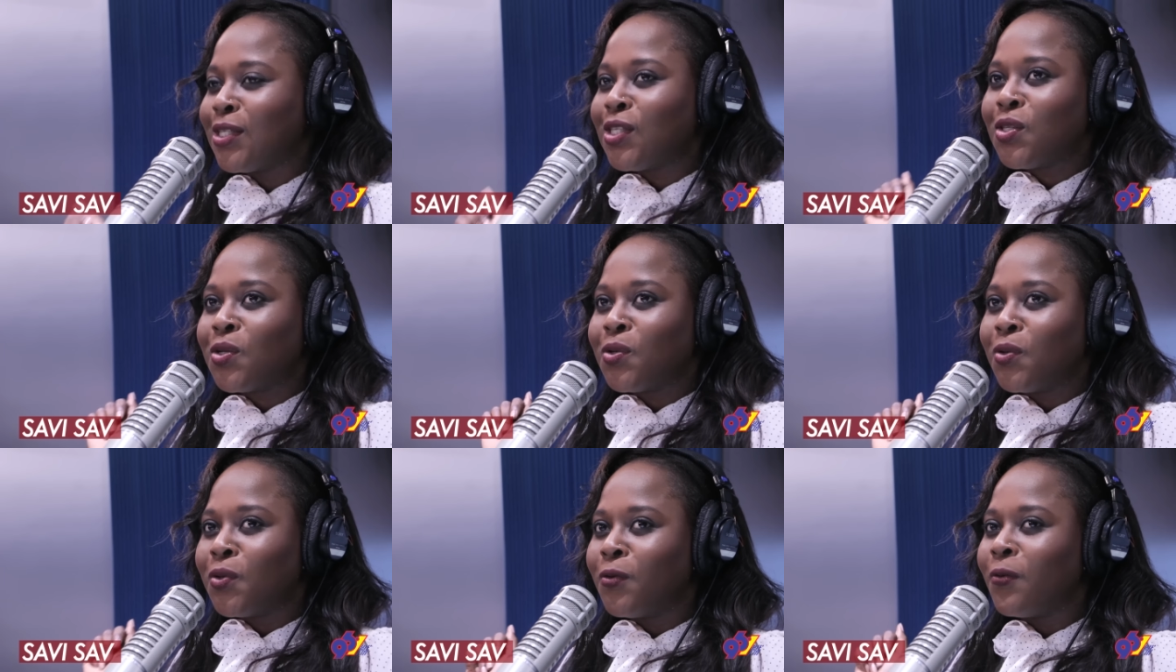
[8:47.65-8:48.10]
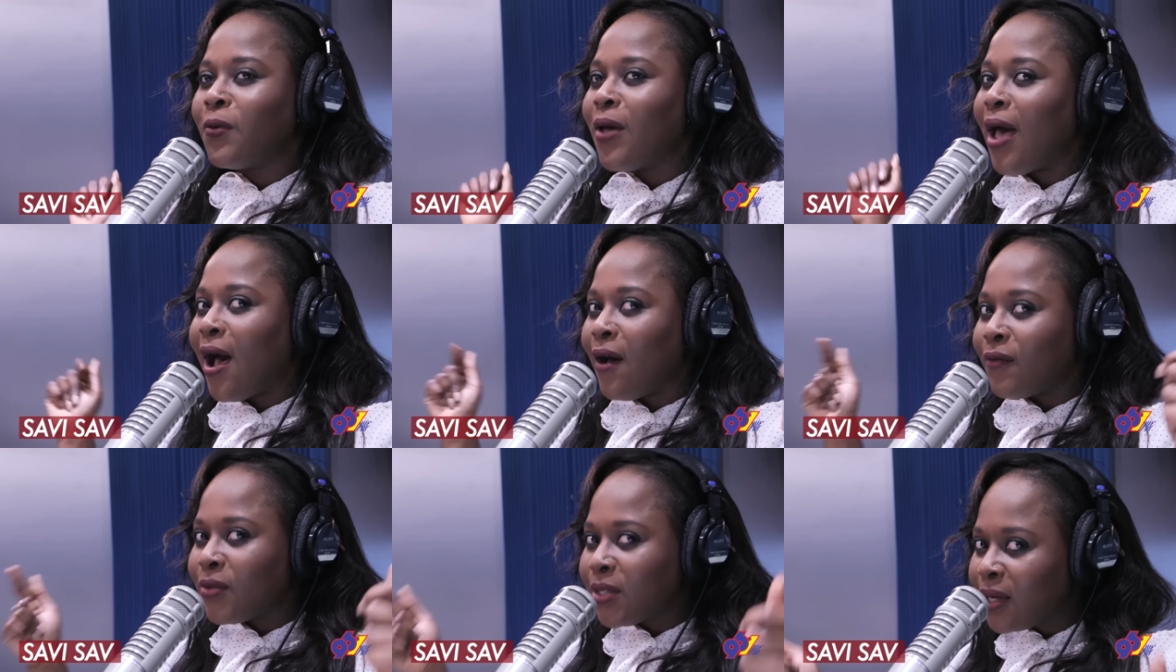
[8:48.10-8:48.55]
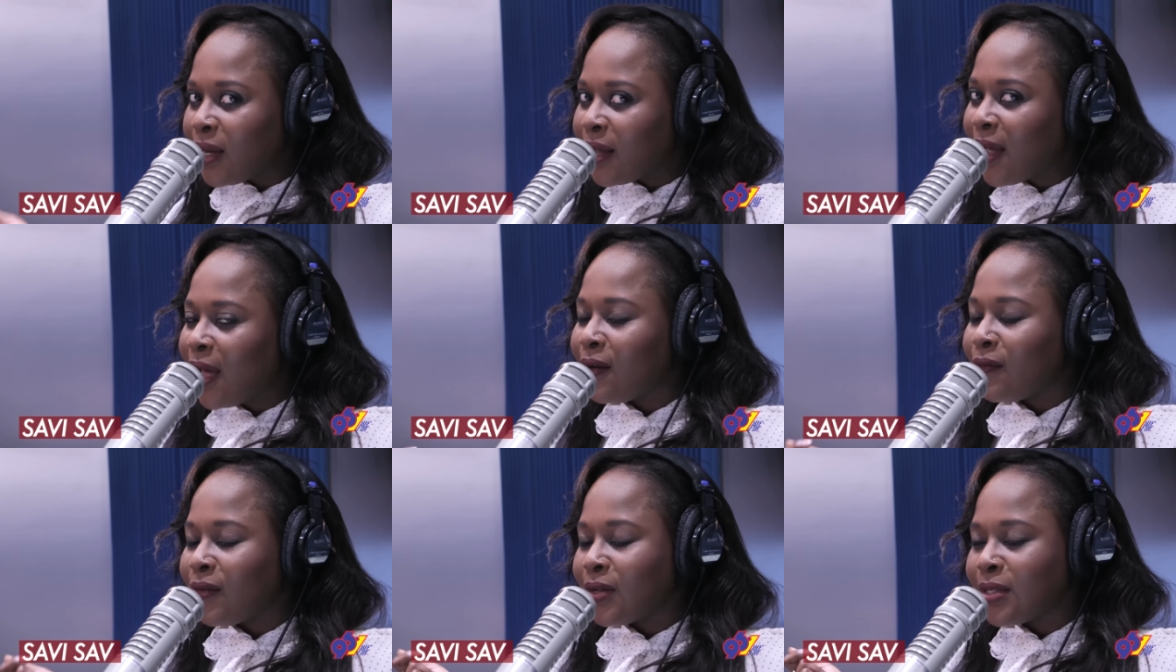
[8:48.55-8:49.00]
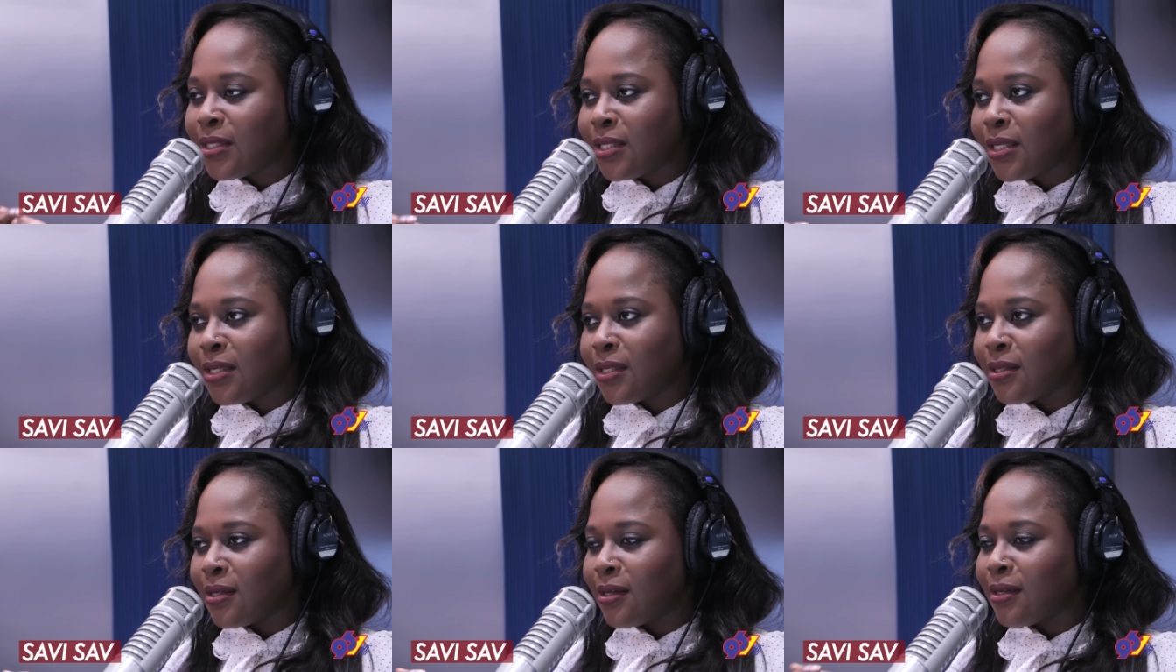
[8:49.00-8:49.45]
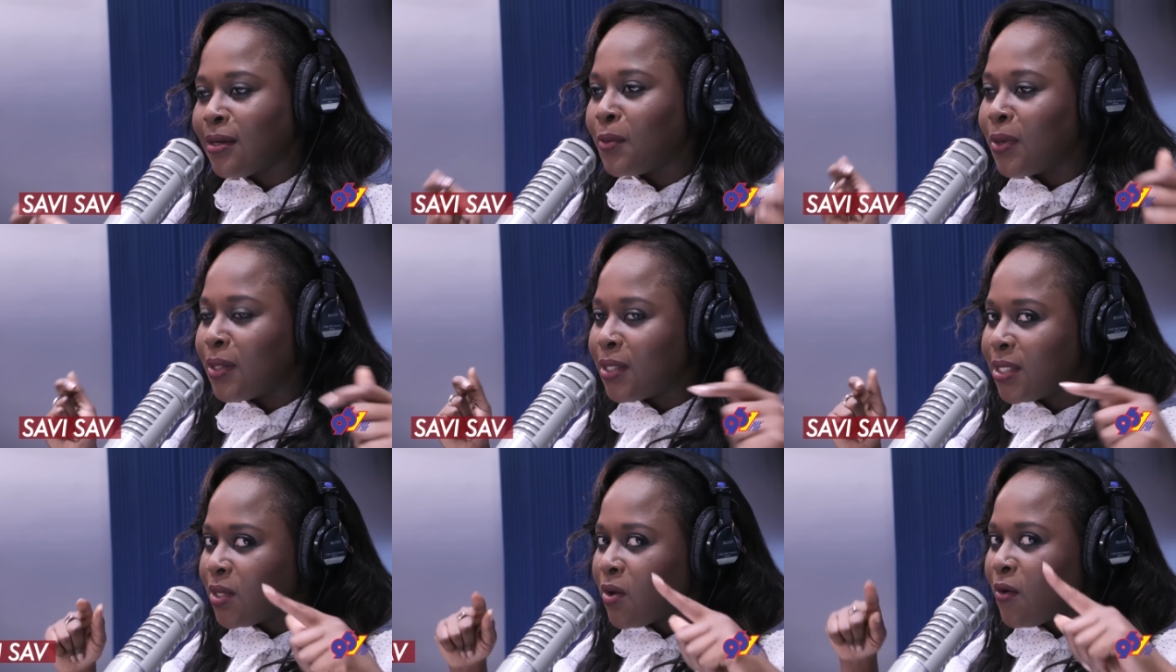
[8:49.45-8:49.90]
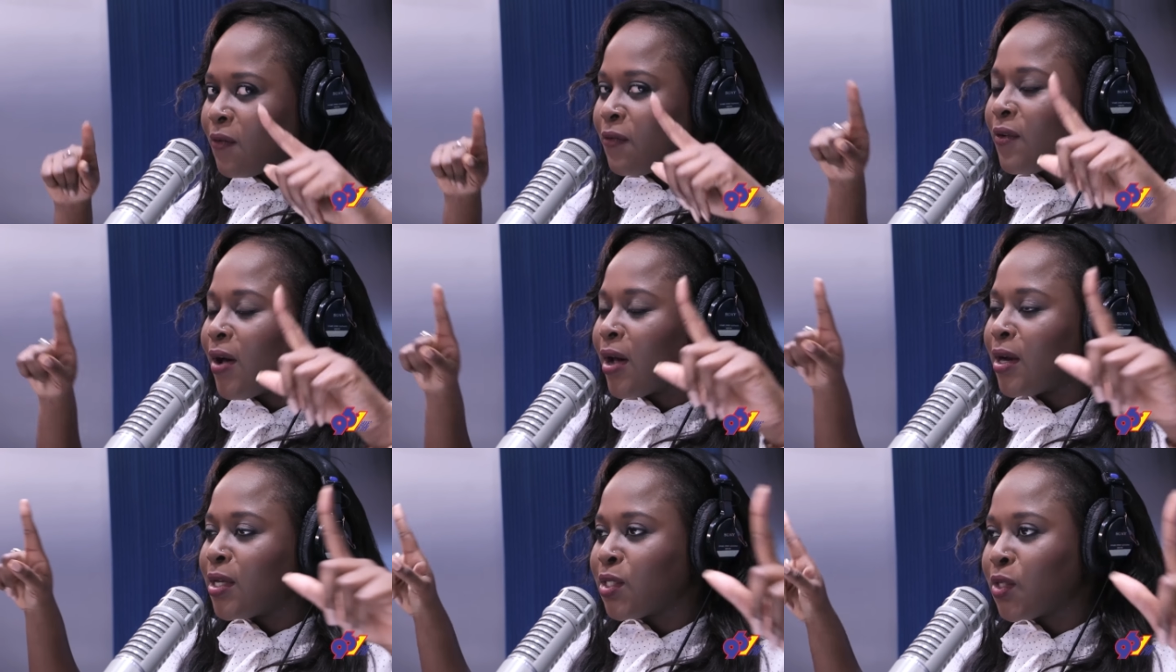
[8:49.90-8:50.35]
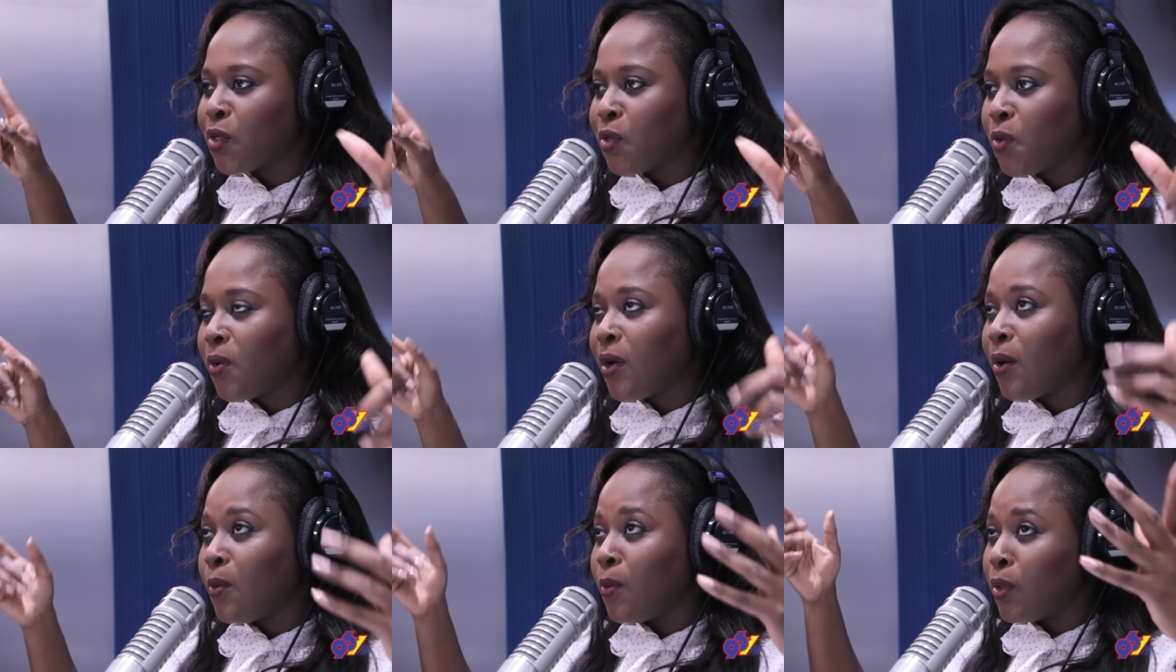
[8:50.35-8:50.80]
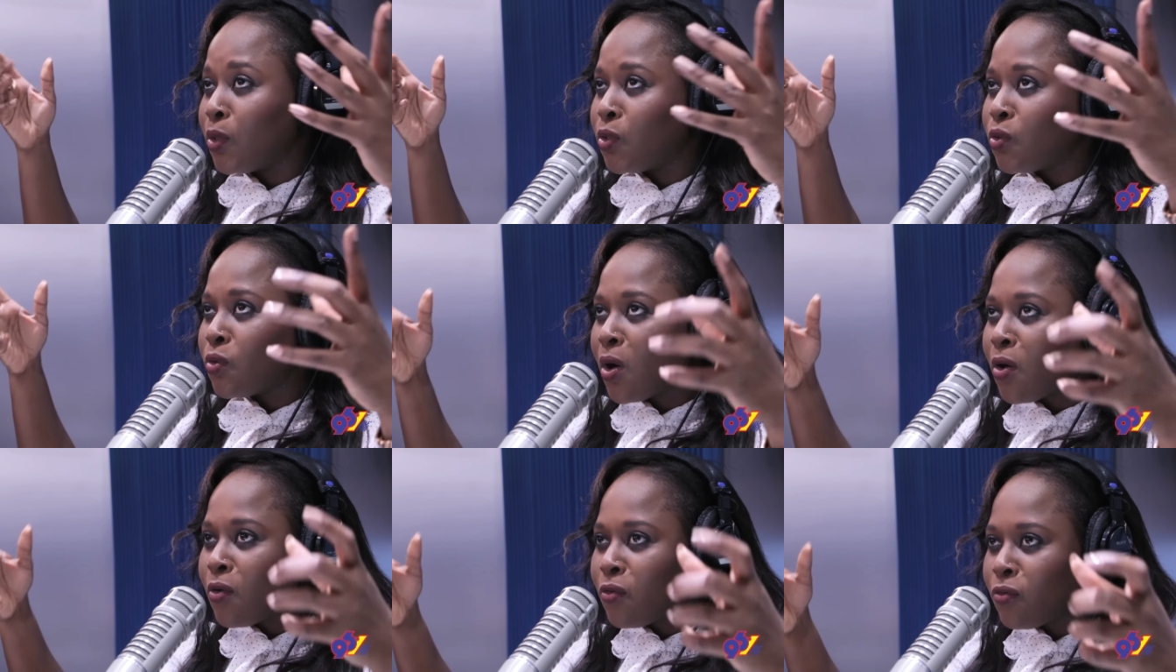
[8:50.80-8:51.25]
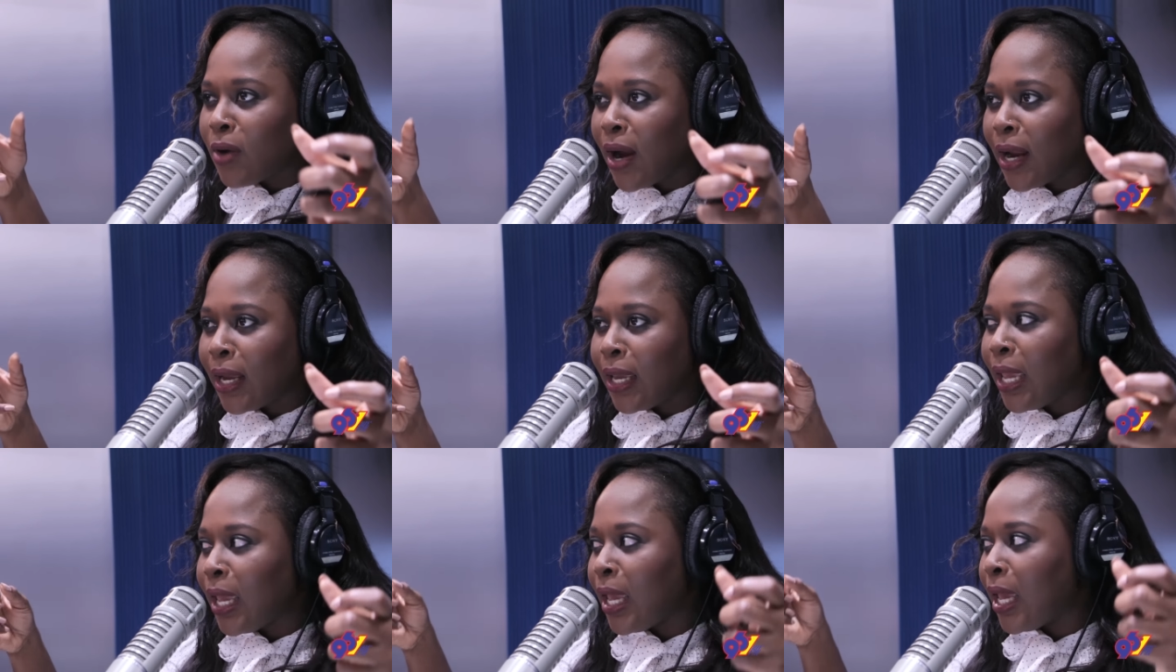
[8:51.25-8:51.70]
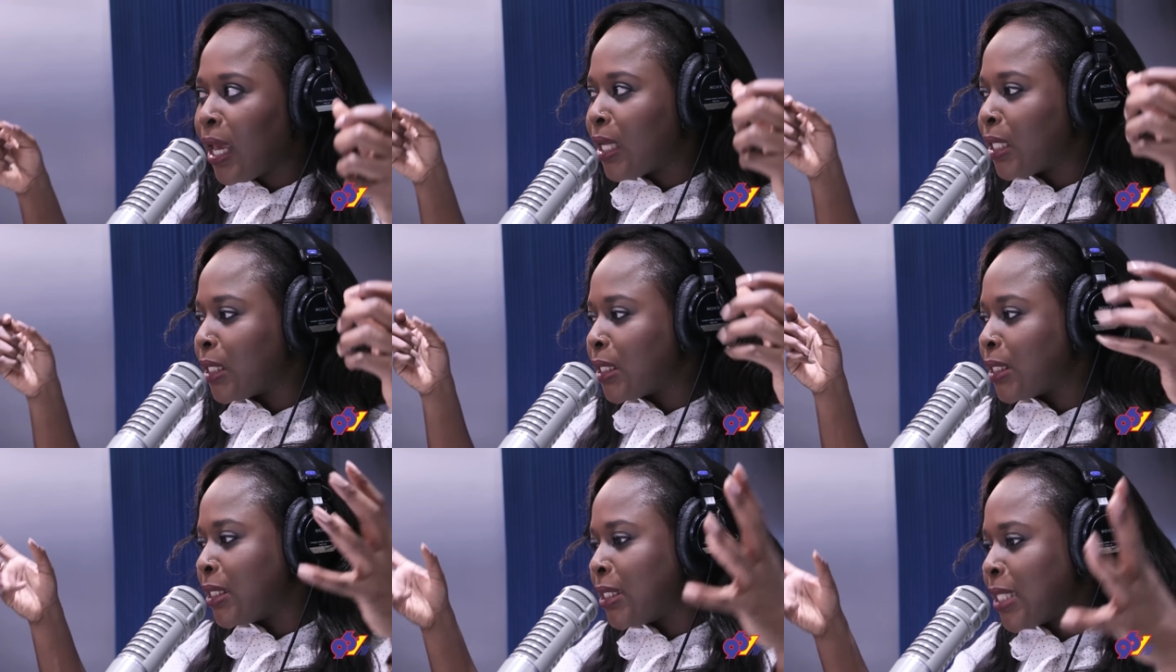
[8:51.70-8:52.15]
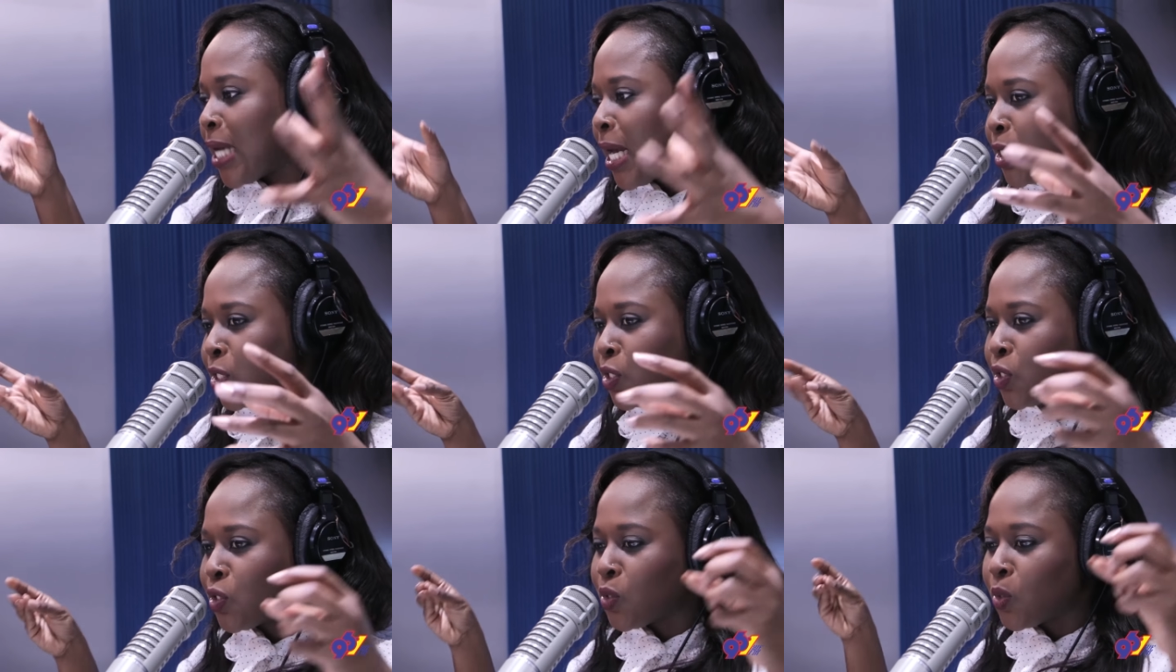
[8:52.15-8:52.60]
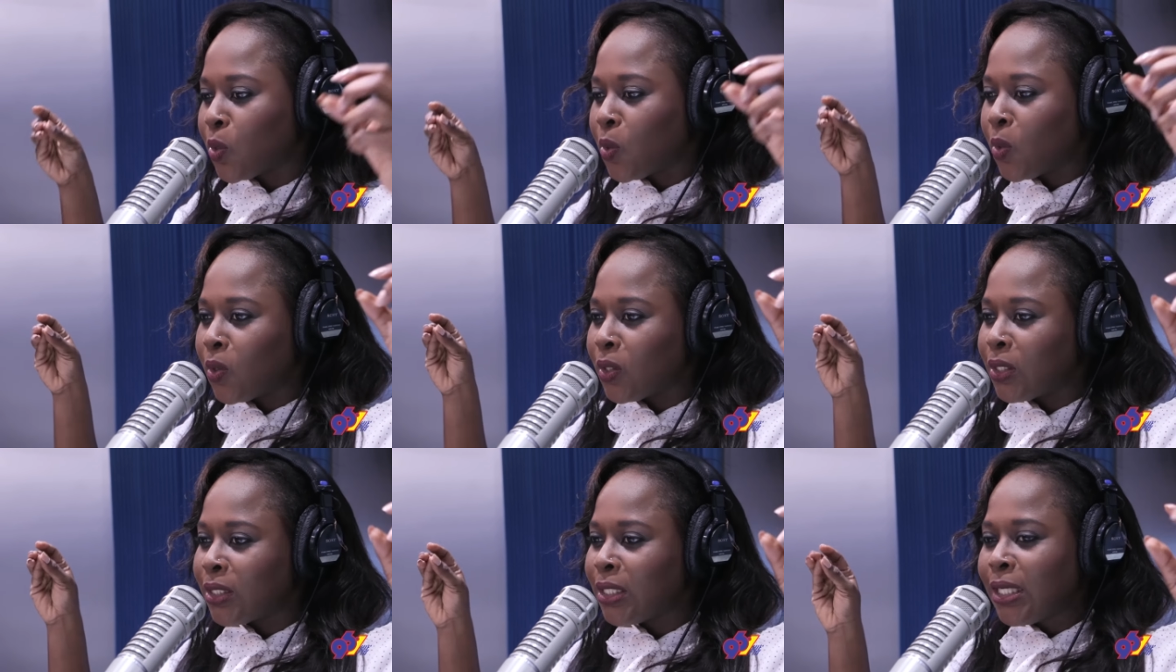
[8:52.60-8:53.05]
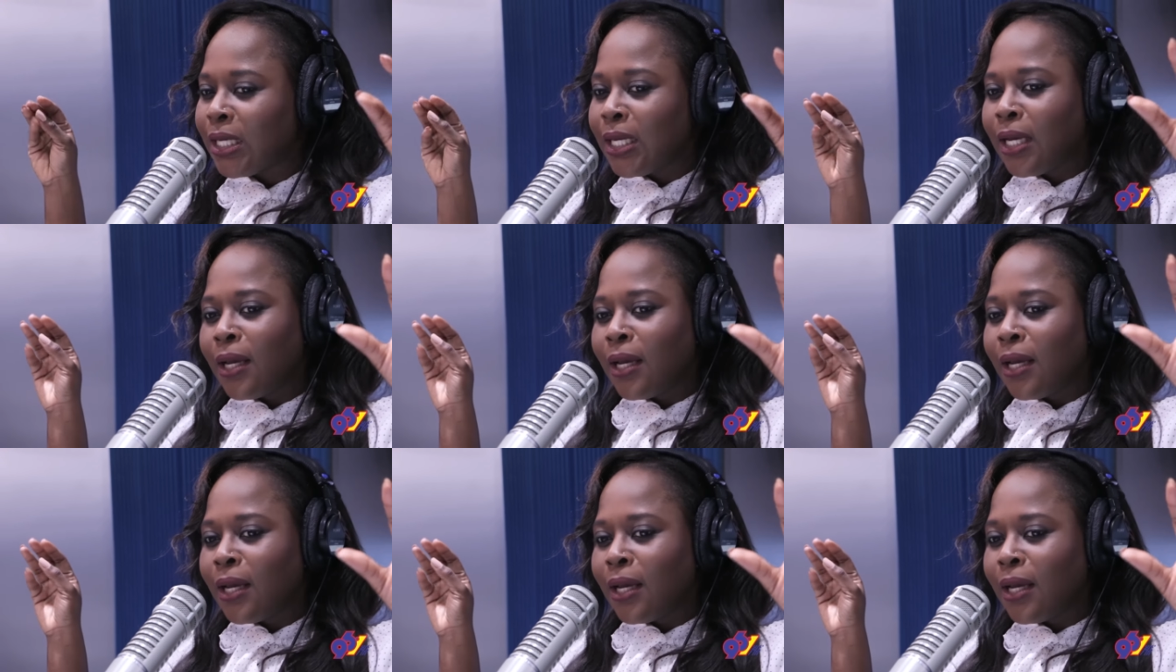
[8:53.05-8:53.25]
So after the carnival season, I want to see how far this could go, and I want to do a reggae, a little